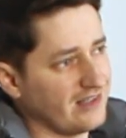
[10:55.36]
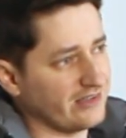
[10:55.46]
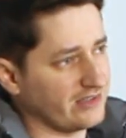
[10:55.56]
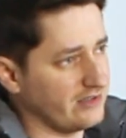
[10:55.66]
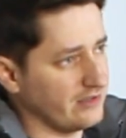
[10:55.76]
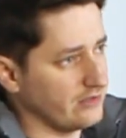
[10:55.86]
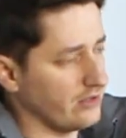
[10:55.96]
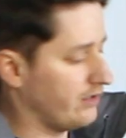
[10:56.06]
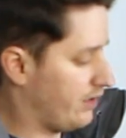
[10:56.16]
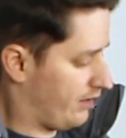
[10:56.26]
Allen key in
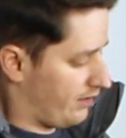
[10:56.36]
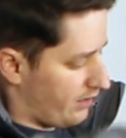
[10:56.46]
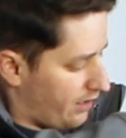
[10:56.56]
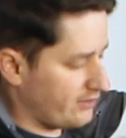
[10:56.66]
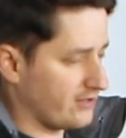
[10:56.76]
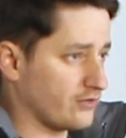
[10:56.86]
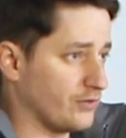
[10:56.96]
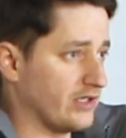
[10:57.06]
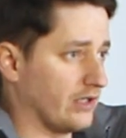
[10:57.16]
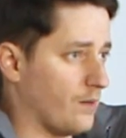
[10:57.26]
there, and you can
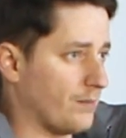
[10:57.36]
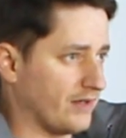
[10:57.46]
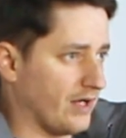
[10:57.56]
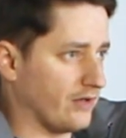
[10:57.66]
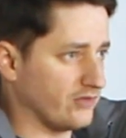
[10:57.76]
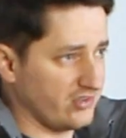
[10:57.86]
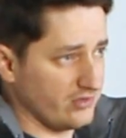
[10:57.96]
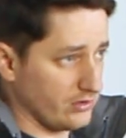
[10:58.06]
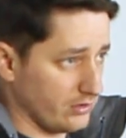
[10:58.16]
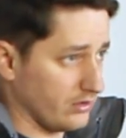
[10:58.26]
tweak it up and down to
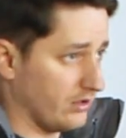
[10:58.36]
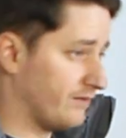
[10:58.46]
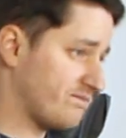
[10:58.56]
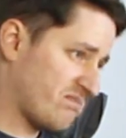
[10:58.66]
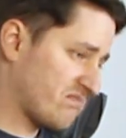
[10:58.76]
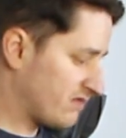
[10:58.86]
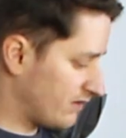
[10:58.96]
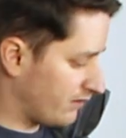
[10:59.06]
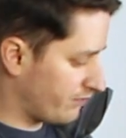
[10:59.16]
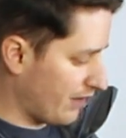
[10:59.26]
your
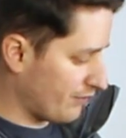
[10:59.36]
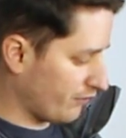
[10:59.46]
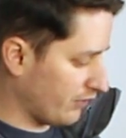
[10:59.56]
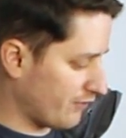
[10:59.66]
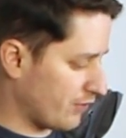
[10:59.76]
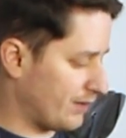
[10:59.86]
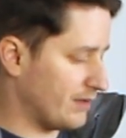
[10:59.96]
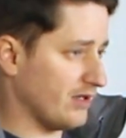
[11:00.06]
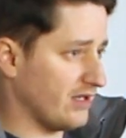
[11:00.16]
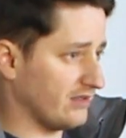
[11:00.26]
favorite flavor of
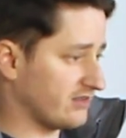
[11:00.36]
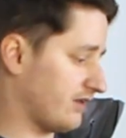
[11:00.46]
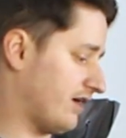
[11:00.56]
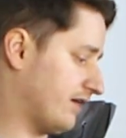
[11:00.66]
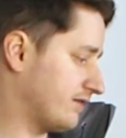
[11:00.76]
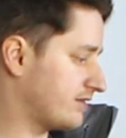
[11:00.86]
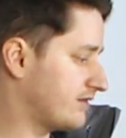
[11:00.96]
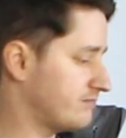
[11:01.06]
BBs and